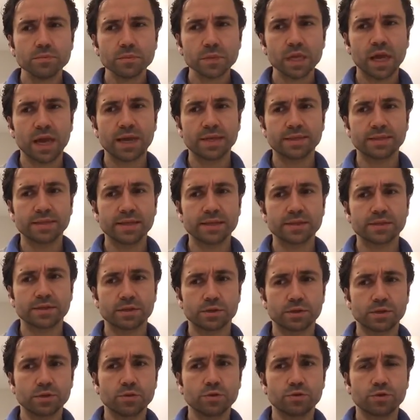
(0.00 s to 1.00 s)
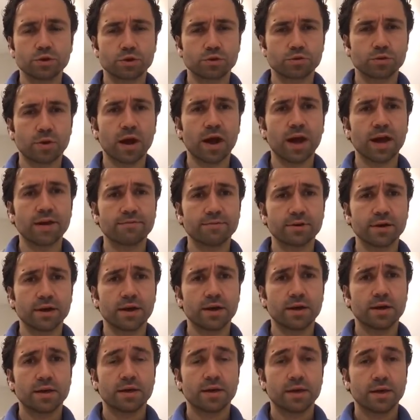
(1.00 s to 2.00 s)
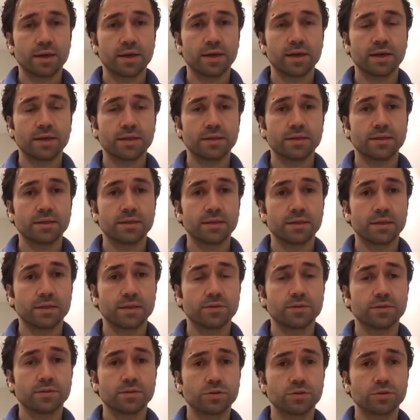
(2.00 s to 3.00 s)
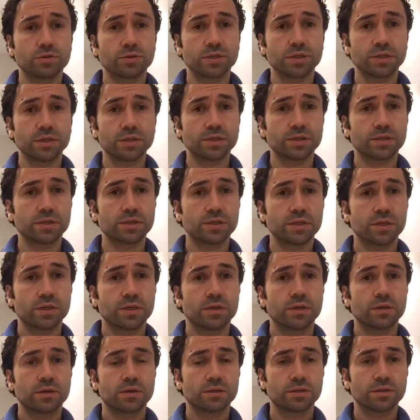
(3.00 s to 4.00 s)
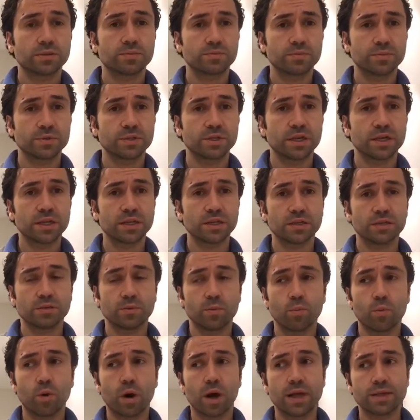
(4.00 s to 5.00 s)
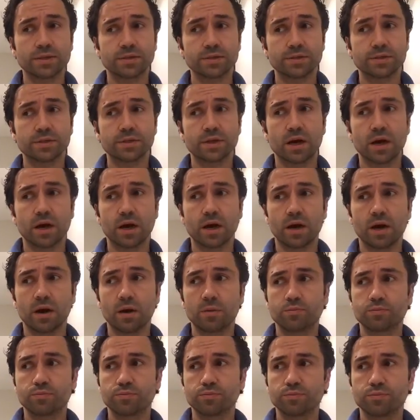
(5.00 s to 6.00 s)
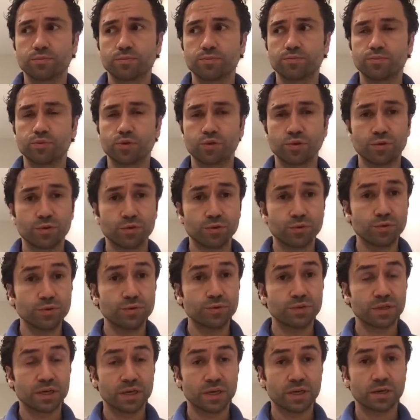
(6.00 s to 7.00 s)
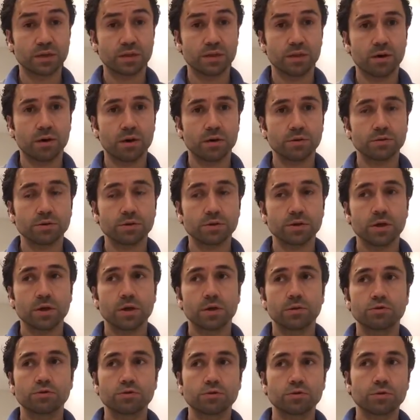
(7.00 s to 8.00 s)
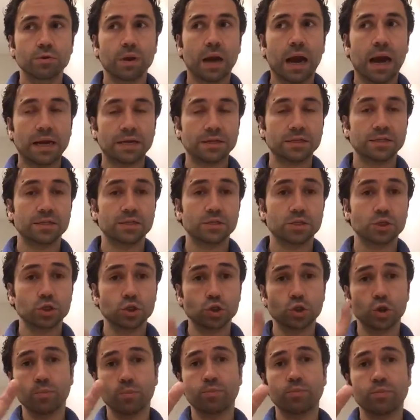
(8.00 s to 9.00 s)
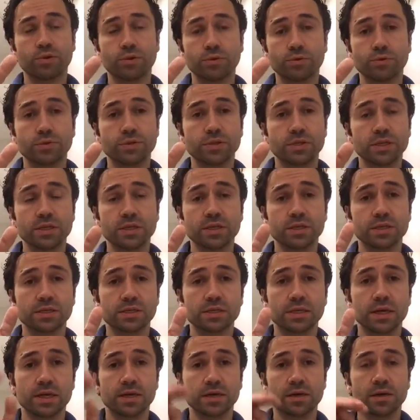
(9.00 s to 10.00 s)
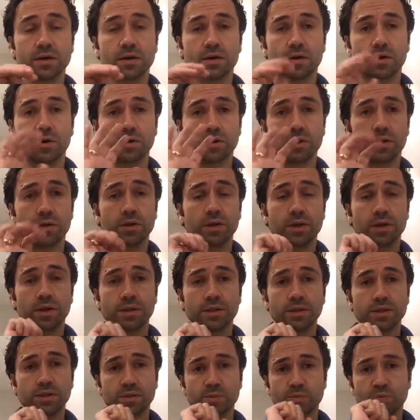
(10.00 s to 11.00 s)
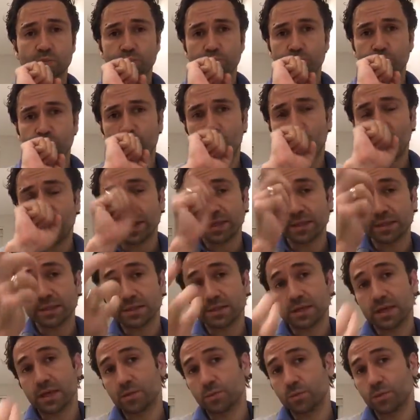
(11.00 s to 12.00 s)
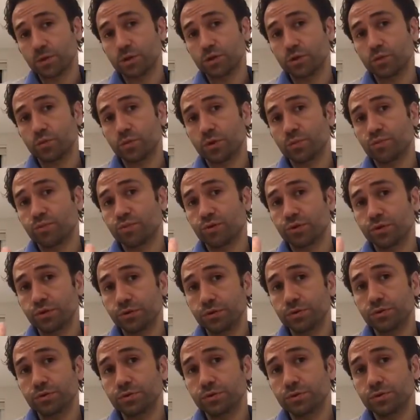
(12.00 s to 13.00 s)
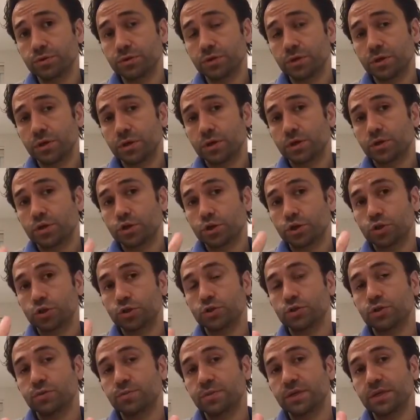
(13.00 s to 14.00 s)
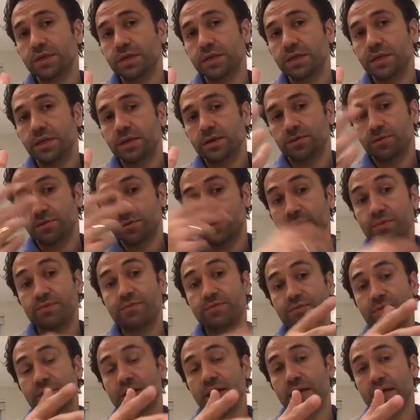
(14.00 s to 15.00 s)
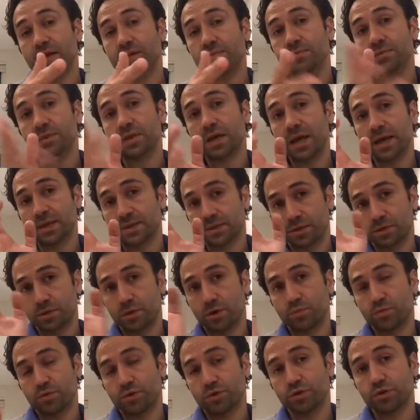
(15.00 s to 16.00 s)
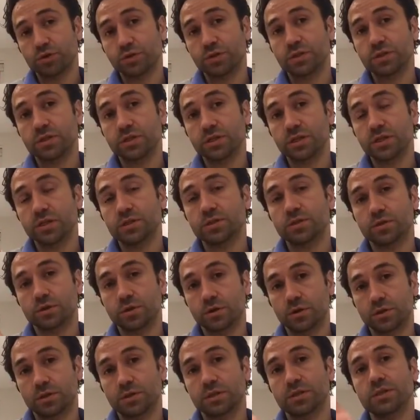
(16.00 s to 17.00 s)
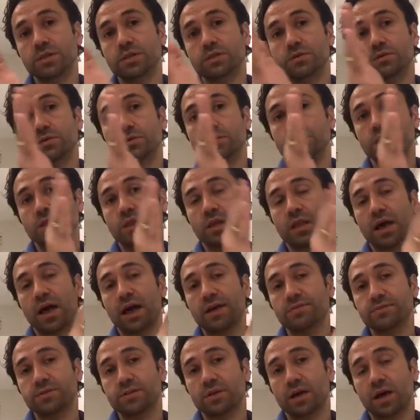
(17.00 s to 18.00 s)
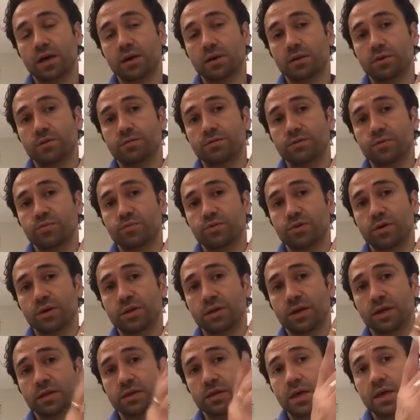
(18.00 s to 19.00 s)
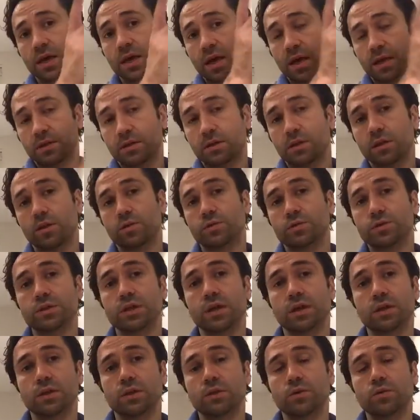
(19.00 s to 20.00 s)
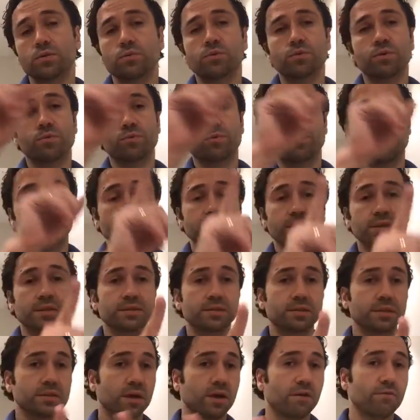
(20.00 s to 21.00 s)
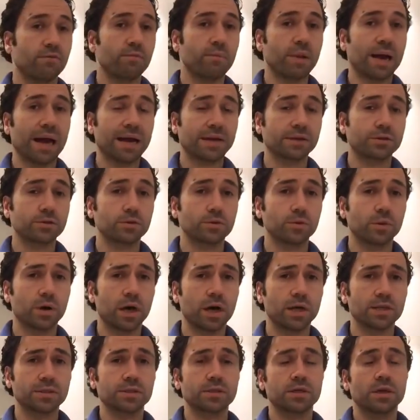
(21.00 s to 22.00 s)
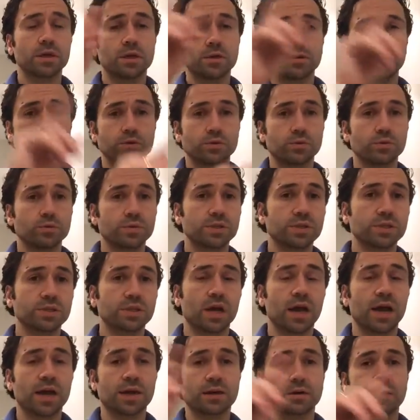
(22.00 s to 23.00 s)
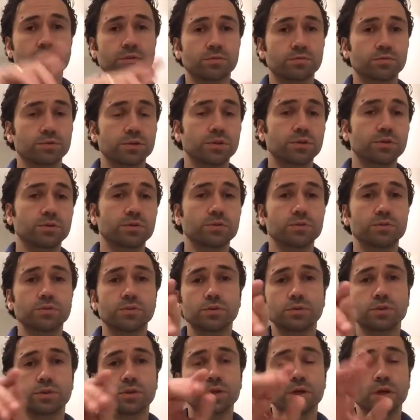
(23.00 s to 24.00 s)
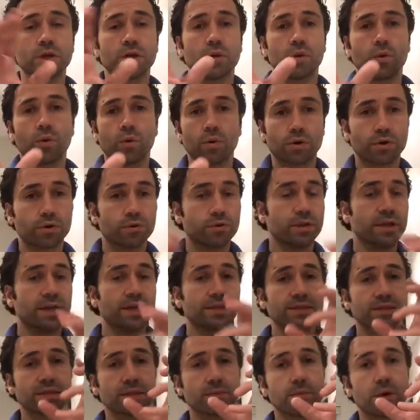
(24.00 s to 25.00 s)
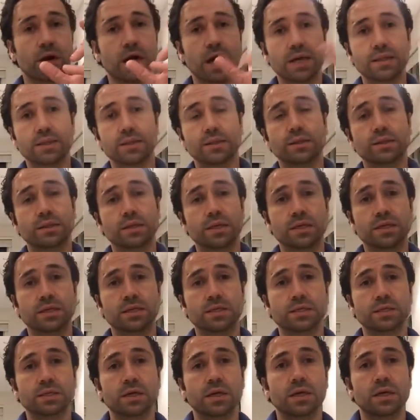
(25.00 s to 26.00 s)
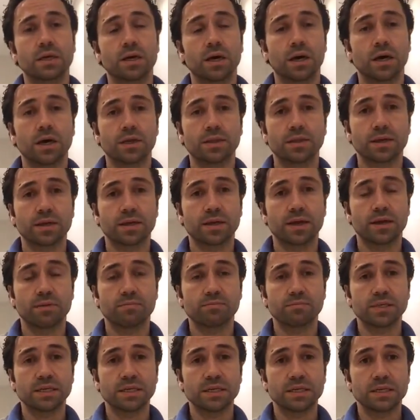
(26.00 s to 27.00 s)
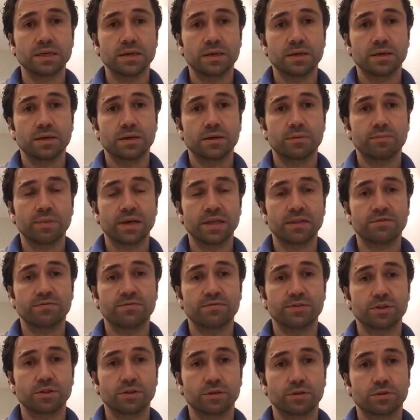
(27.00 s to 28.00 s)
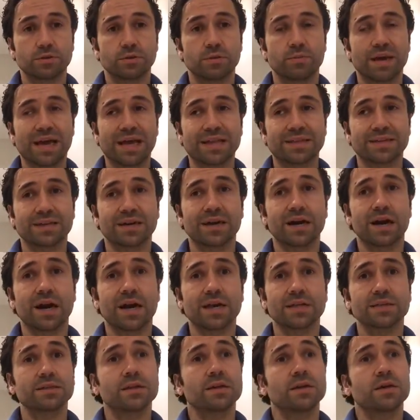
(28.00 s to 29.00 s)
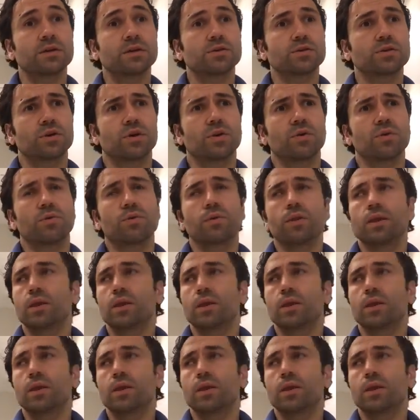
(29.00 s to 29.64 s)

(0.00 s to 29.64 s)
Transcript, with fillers: and there's a huge driver in industries certainly the ones that are polluting a lot, to actually stop polluting and saying, hold on, this point at which we pollute should be reframed as an opportunity to continue the life cycle of the product and close that loop and bring this stuff back to us to recycle, reuse, or create some other things uh, that can be beneficial to mankind. So,